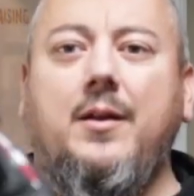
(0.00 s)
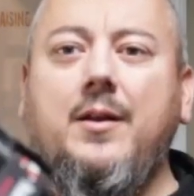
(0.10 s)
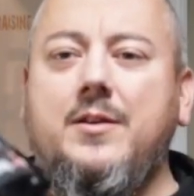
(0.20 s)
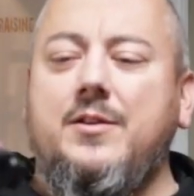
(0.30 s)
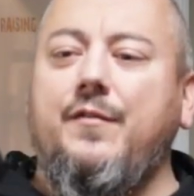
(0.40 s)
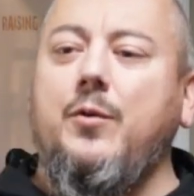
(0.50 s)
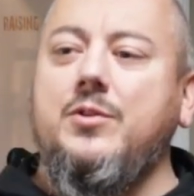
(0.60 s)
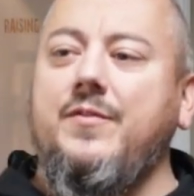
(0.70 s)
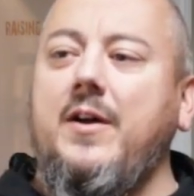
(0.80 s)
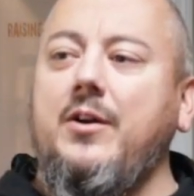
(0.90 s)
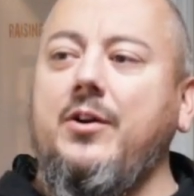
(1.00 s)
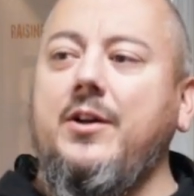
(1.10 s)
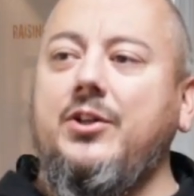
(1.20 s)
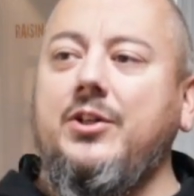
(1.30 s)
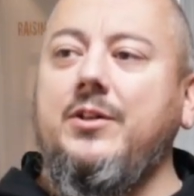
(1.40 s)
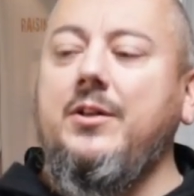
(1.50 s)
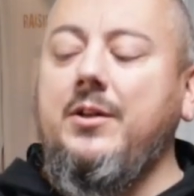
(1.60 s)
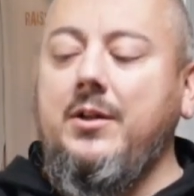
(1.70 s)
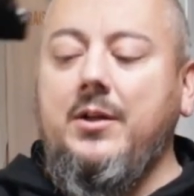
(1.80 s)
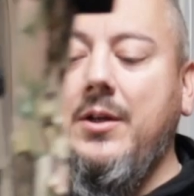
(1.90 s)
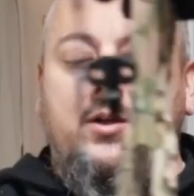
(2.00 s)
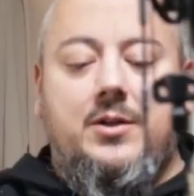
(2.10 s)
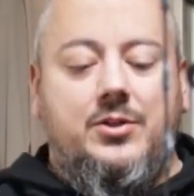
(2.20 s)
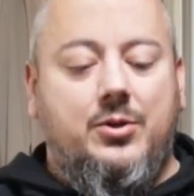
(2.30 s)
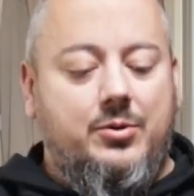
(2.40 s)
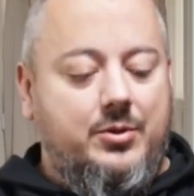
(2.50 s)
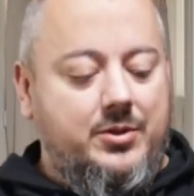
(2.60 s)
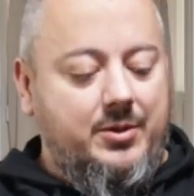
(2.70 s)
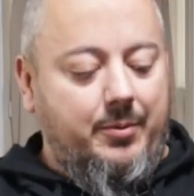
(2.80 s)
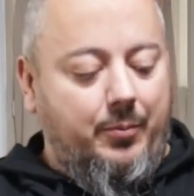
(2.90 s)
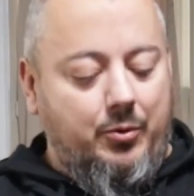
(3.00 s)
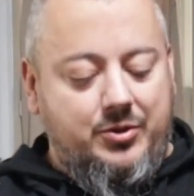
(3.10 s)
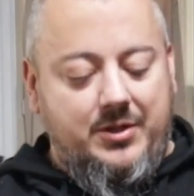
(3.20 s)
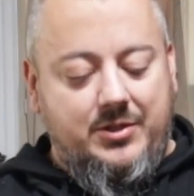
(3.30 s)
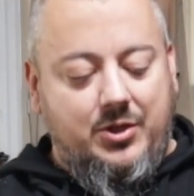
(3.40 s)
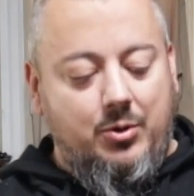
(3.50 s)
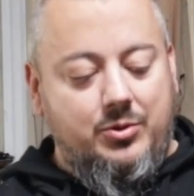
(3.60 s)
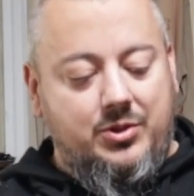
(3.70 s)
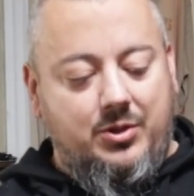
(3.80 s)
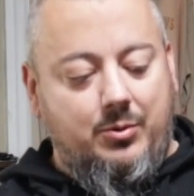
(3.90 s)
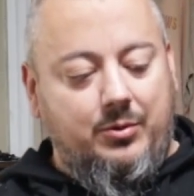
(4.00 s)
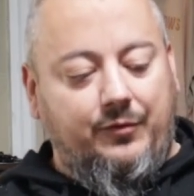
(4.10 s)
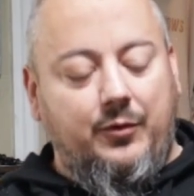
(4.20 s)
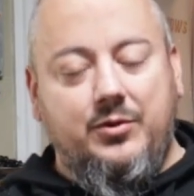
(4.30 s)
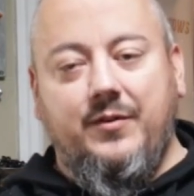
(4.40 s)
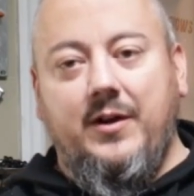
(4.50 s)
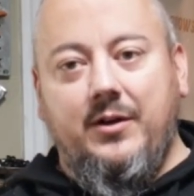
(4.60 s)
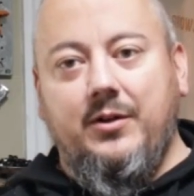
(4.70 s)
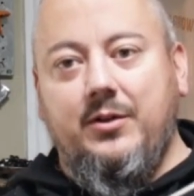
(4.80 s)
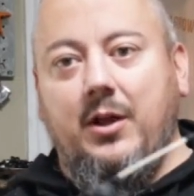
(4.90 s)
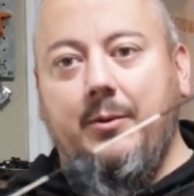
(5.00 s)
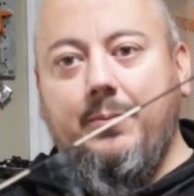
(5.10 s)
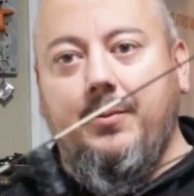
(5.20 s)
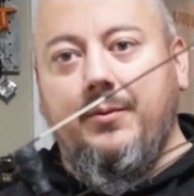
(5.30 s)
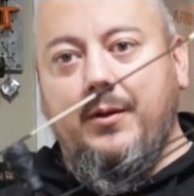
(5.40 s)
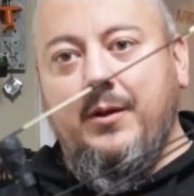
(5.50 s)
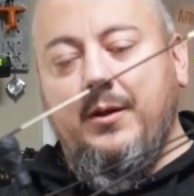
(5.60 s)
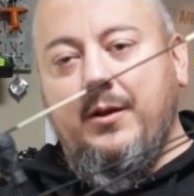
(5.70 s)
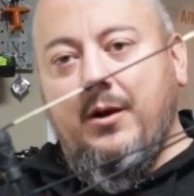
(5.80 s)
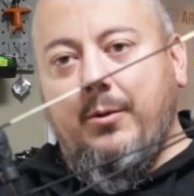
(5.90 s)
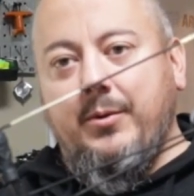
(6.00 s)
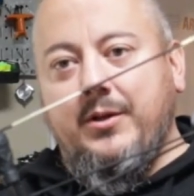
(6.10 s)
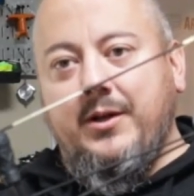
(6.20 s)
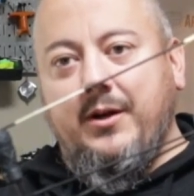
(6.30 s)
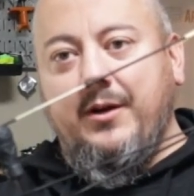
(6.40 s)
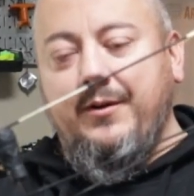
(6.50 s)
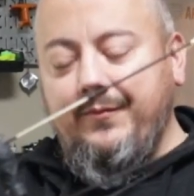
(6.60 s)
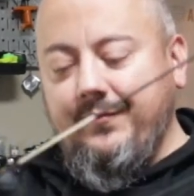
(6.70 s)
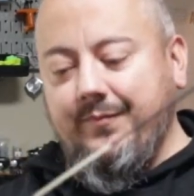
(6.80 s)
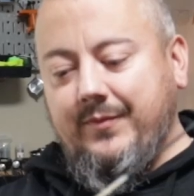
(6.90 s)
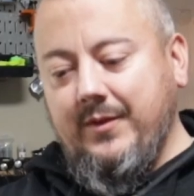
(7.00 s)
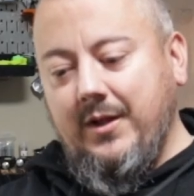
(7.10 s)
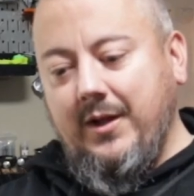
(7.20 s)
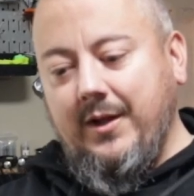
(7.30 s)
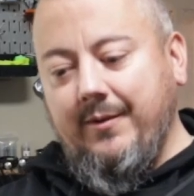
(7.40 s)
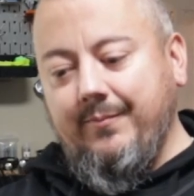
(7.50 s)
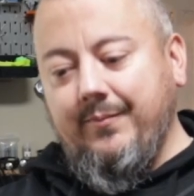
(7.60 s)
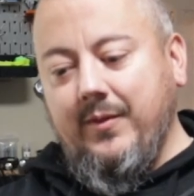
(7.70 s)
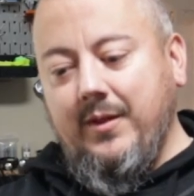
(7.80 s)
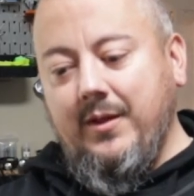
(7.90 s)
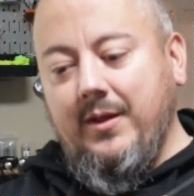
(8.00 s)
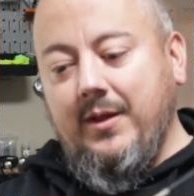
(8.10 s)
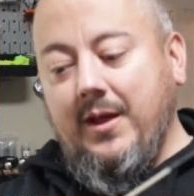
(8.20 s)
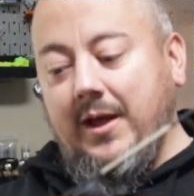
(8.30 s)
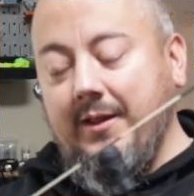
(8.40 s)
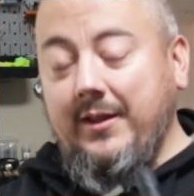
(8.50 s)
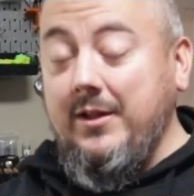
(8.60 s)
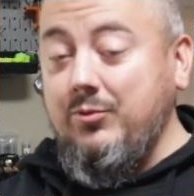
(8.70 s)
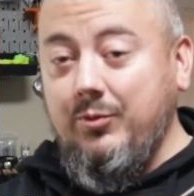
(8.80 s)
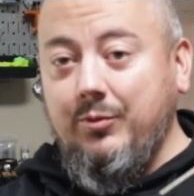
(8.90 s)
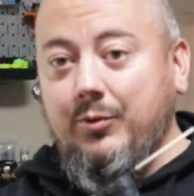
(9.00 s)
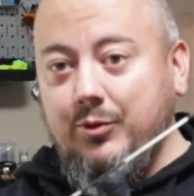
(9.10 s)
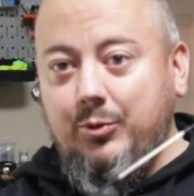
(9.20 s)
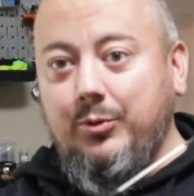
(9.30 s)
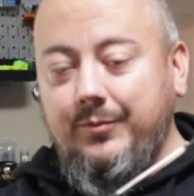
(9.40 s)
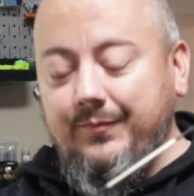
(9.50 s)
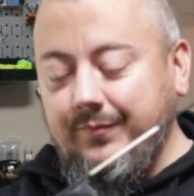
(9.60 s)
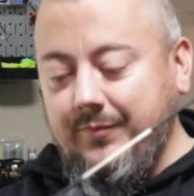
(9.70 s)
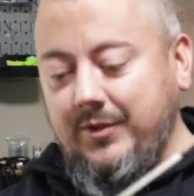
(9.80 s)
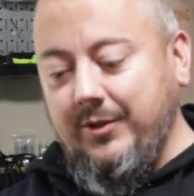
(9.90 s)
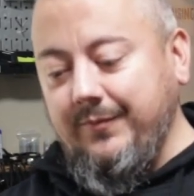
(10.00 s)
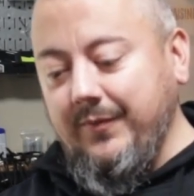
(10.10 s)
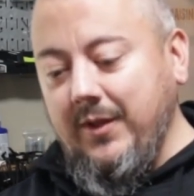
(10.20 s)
is the Folds of Honor edition. So some of the proceeds goes towards Folds of Honor to help our military. I think that's real cool. So